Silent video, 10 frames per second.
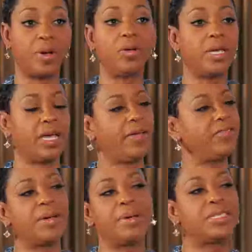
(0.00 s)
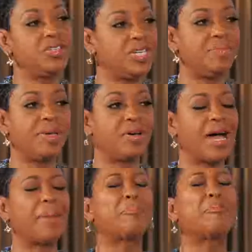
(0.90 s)
oh yeah, every time I send you an email,
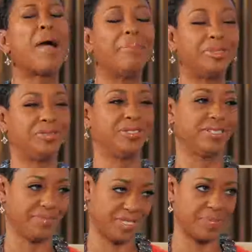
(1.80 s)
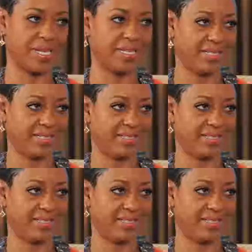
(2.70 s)
I promise you there's a misspelling.